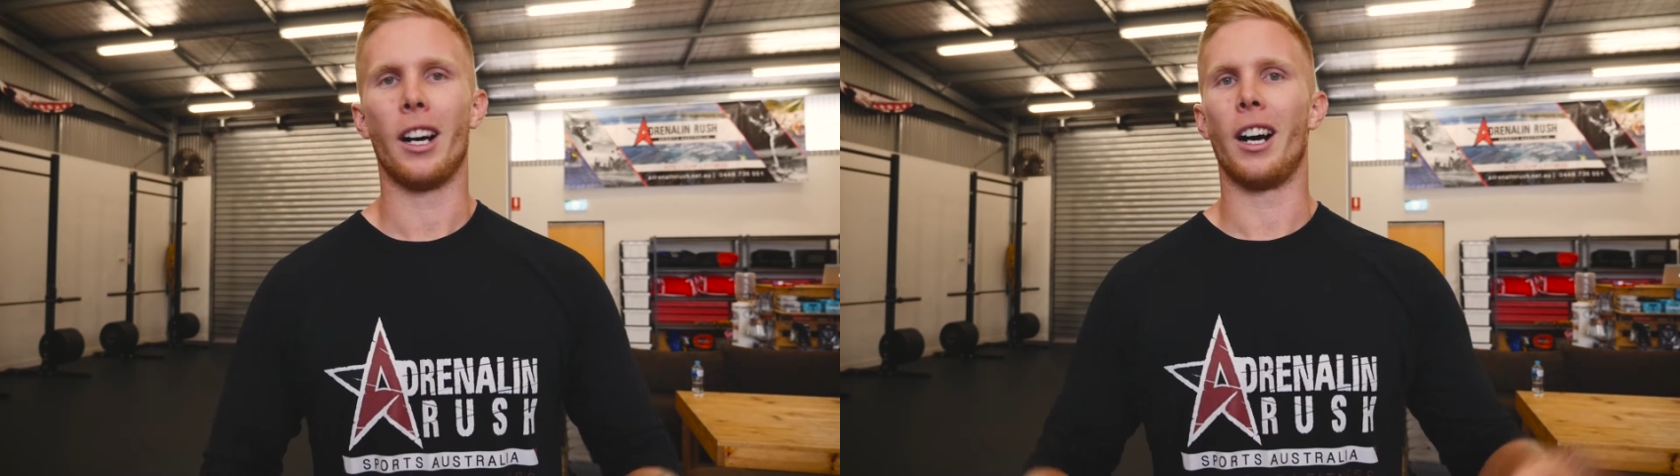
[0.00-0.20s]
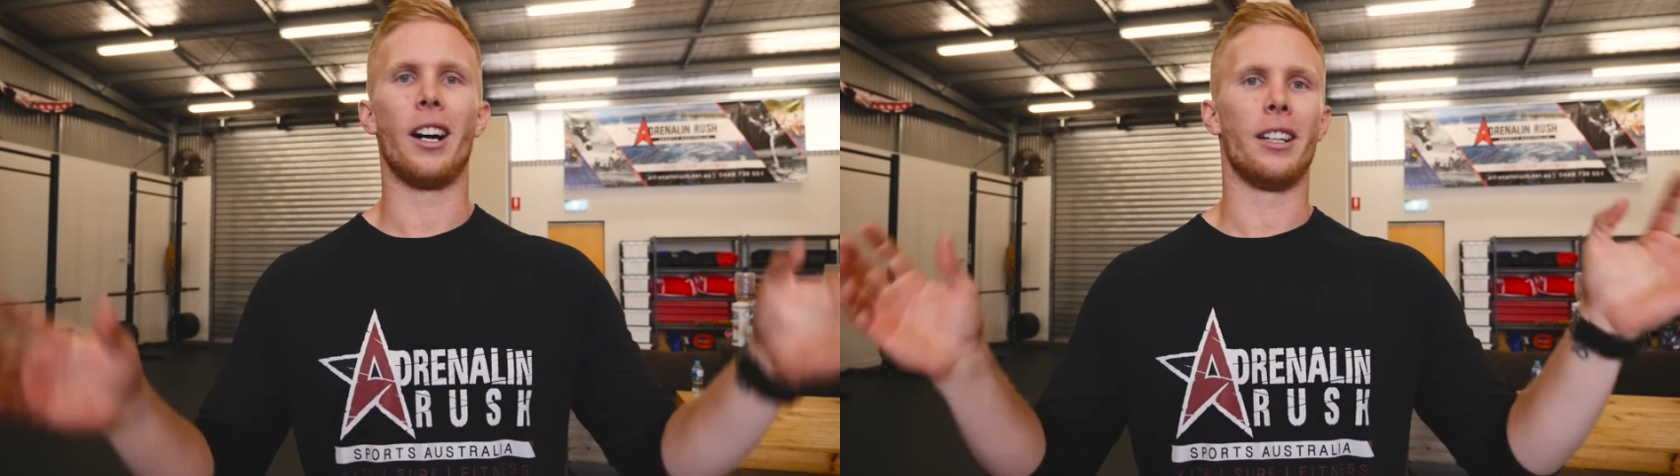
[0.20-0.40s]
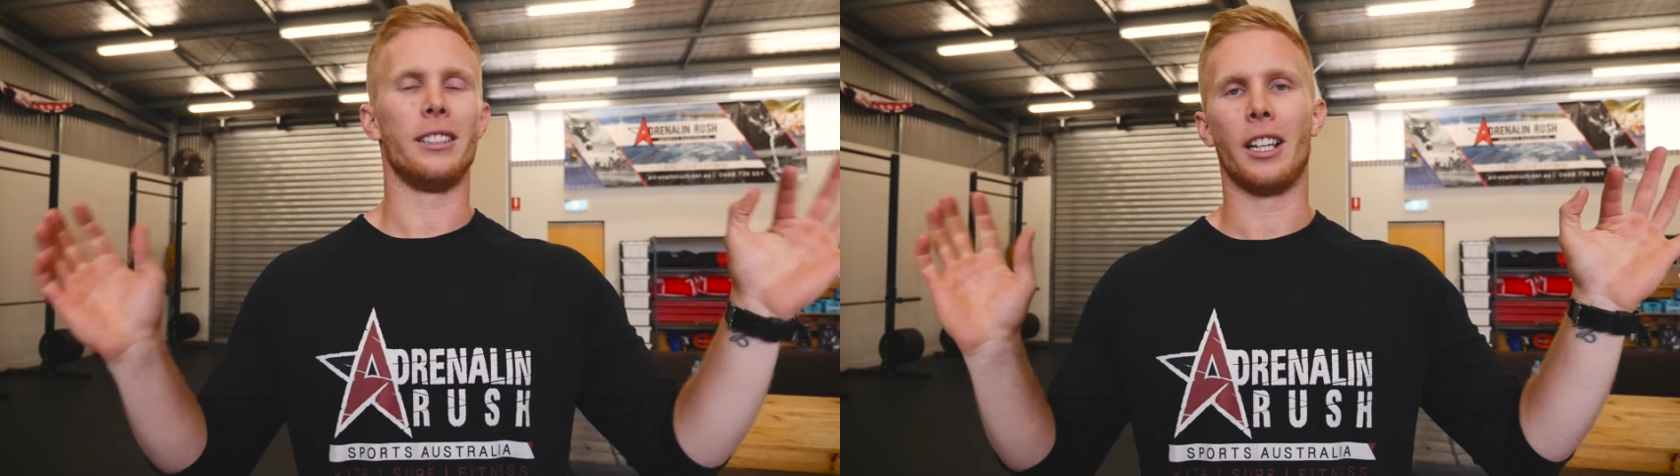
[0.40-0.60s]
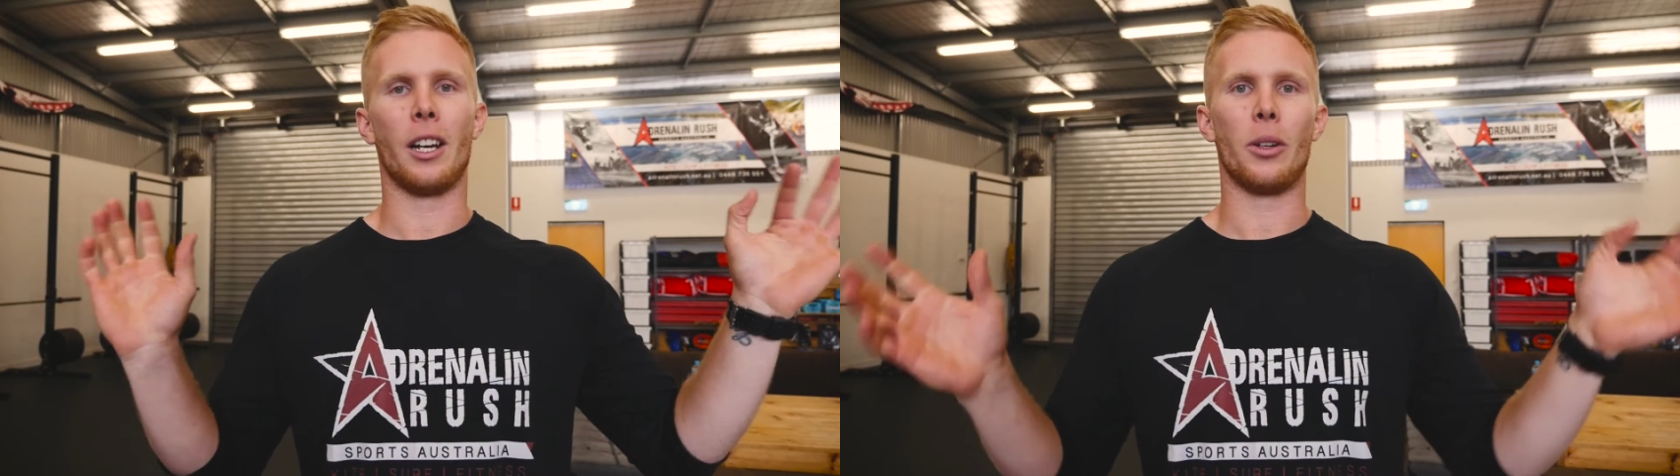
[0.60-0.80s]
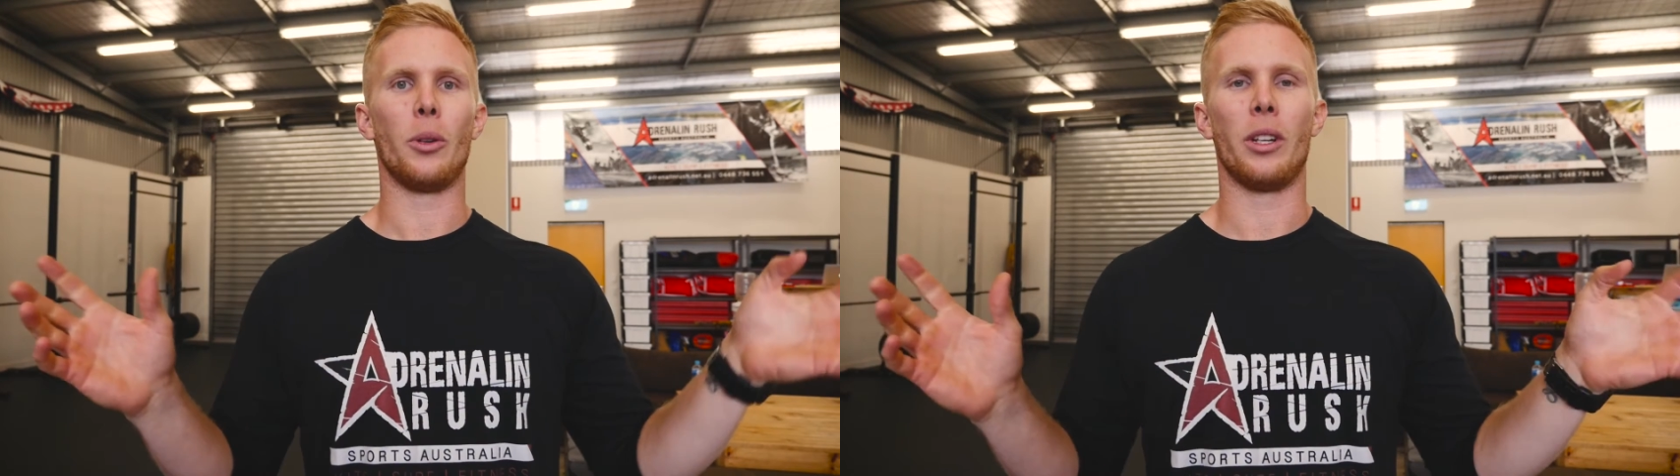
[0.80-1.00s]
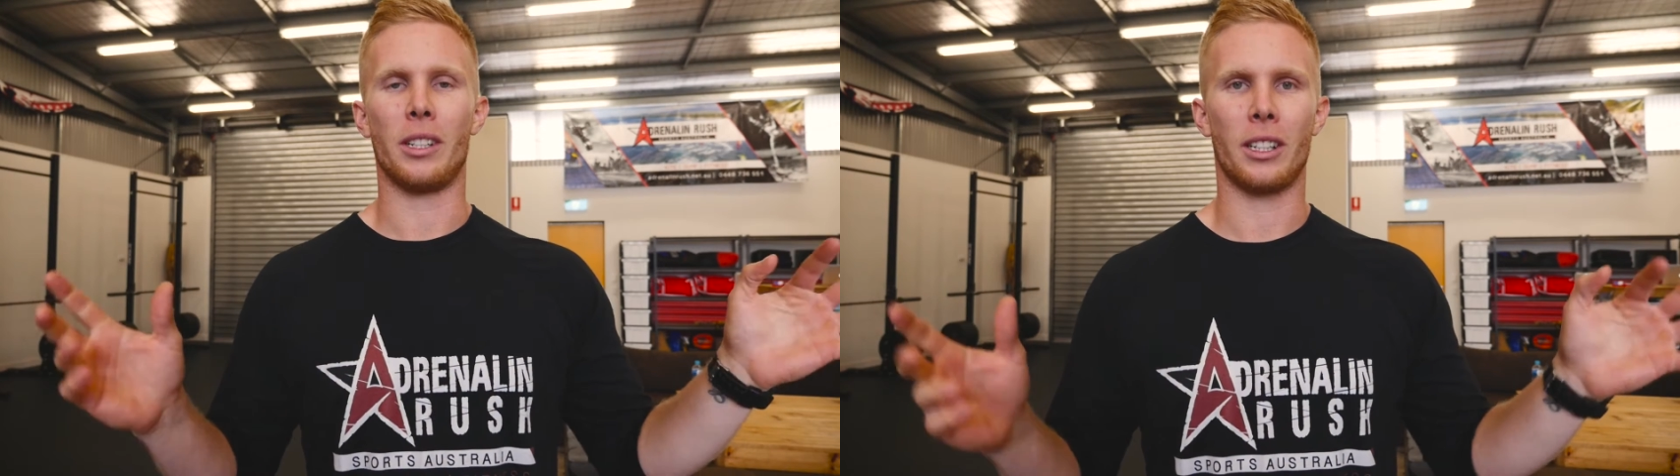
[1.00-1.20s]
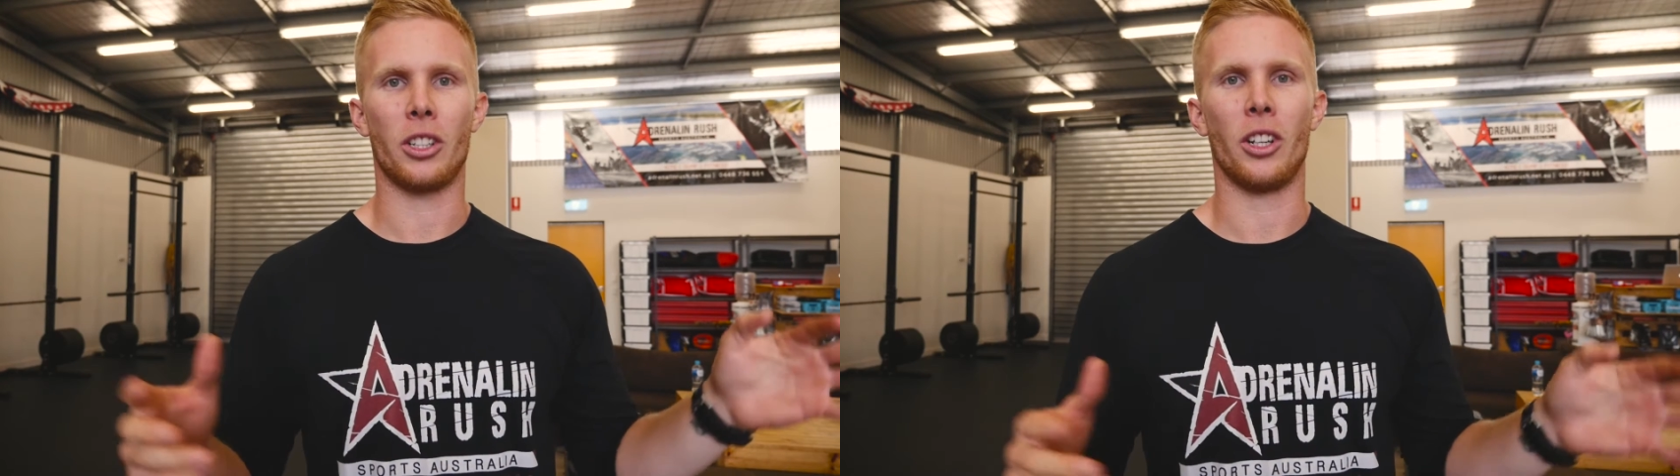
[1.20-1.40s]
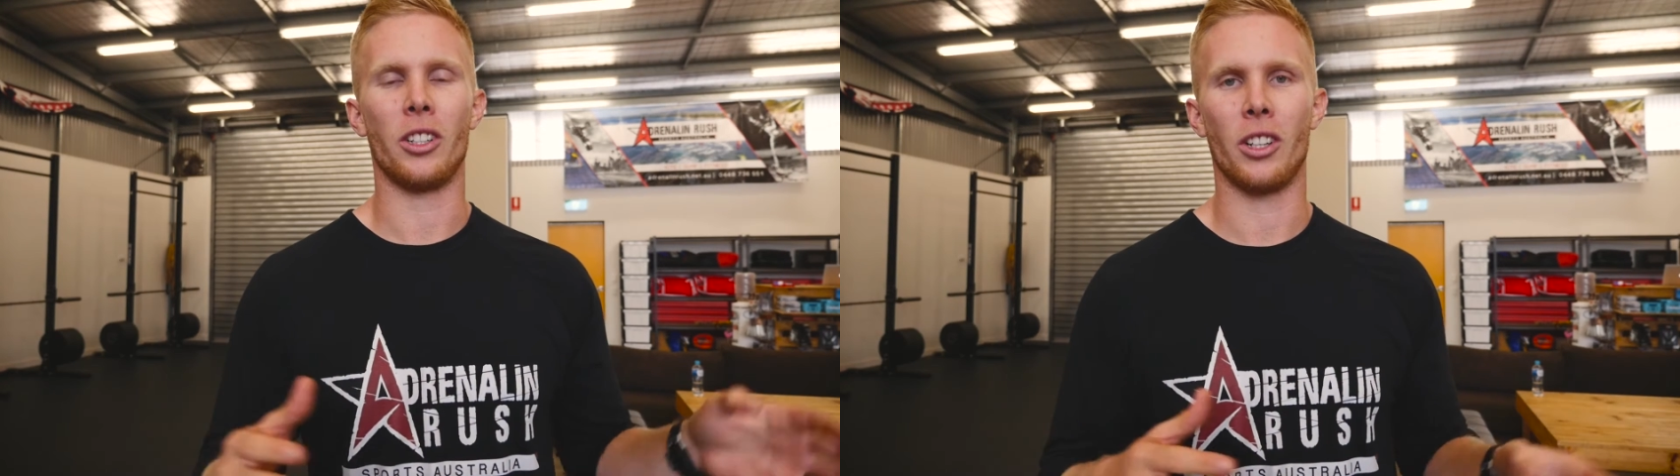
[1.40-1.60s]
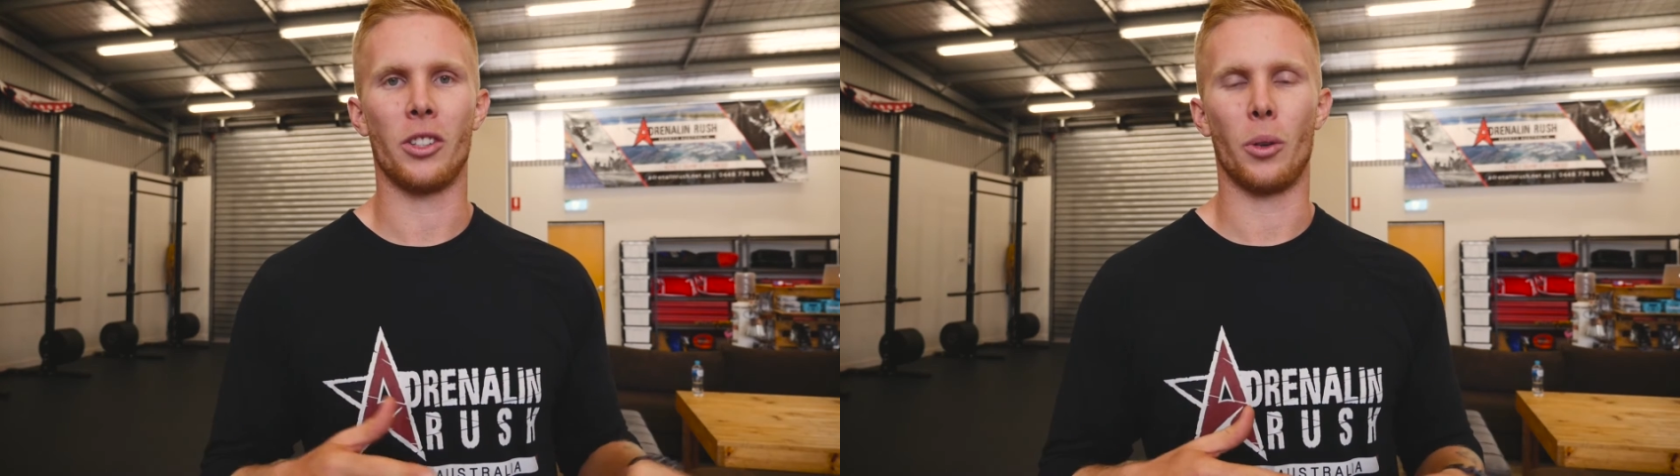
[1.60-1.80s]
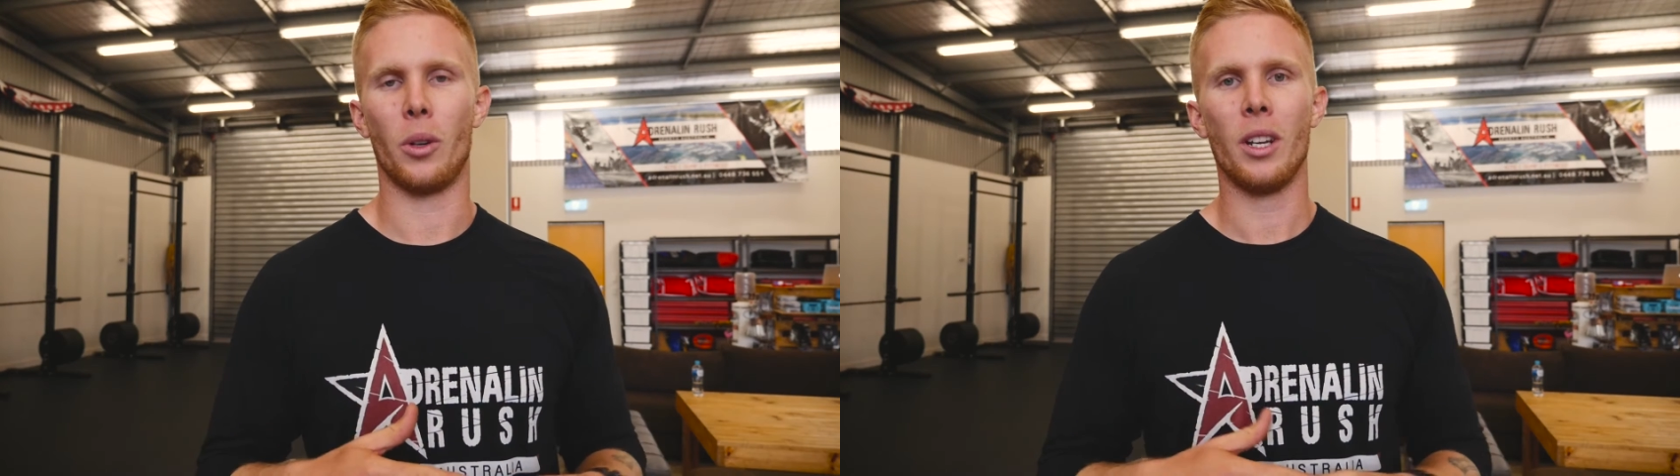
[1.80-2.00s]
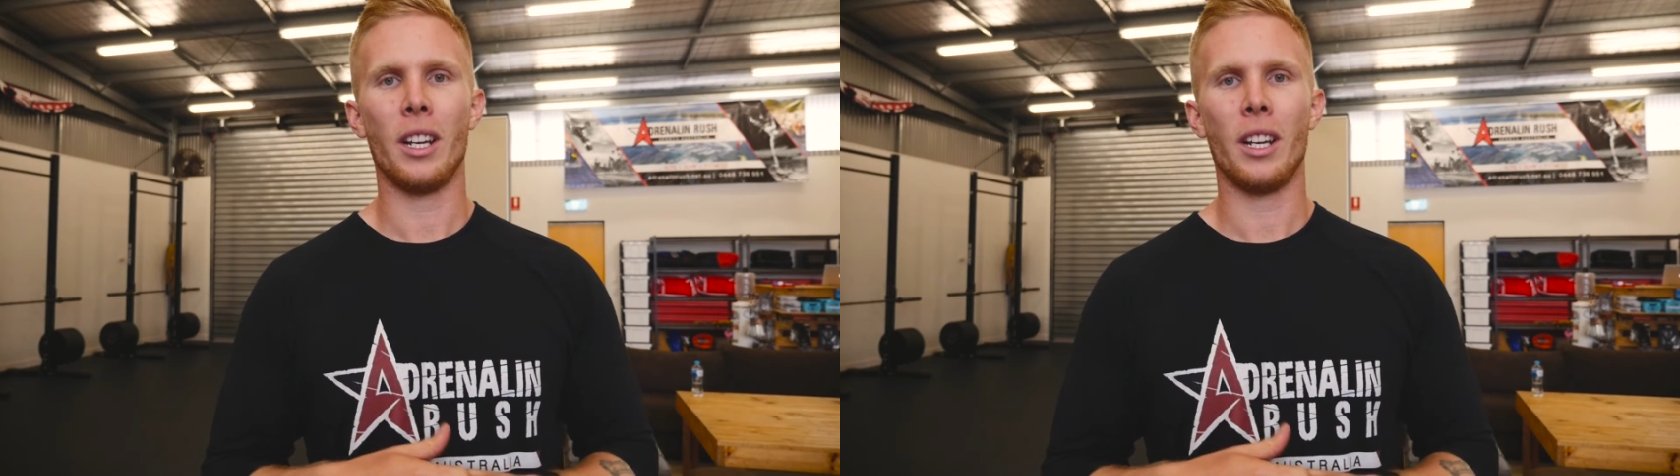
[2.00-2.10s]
all these excuses, or